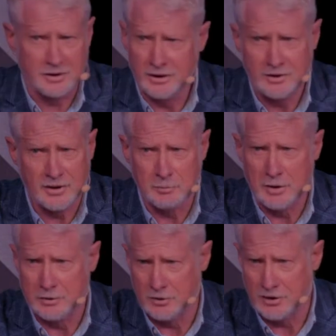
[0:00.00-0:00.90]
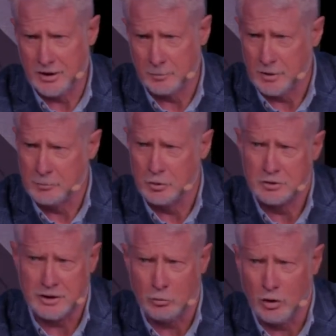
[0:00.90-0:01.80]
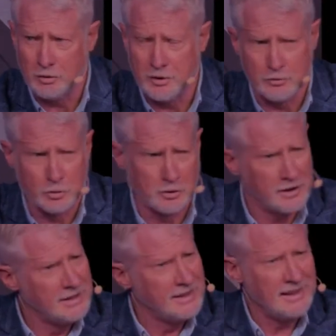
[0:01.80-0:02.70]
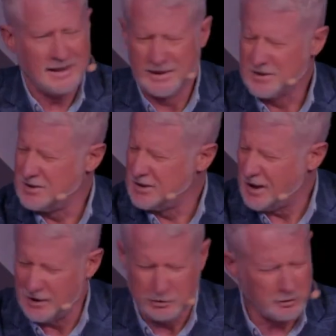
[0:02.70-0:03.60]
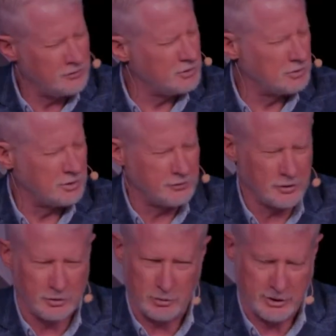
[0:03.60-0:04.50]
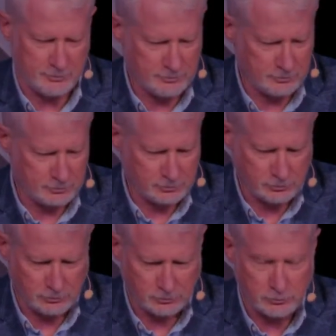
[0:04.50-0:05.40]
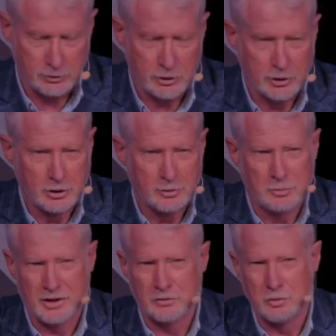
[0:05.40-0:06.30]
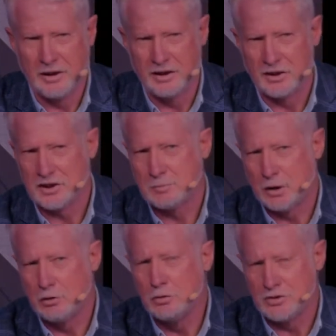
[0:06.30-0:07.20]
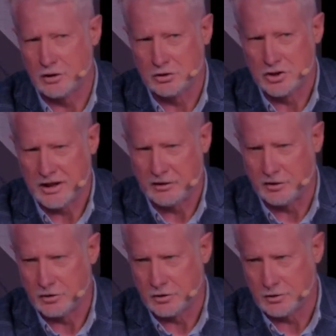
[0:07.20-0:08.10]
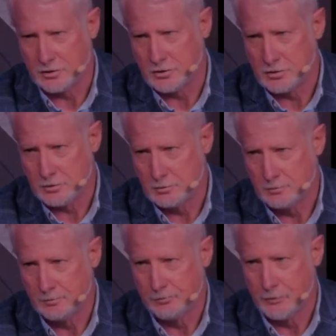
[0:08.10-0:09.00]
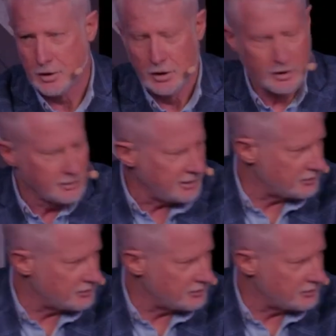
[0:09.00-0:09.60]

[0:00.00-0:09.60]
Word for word: anything better than that, but I'm going to try to walk you through it. And it's not going to feel good for a little while. Because we need to expose our childishness. Keith,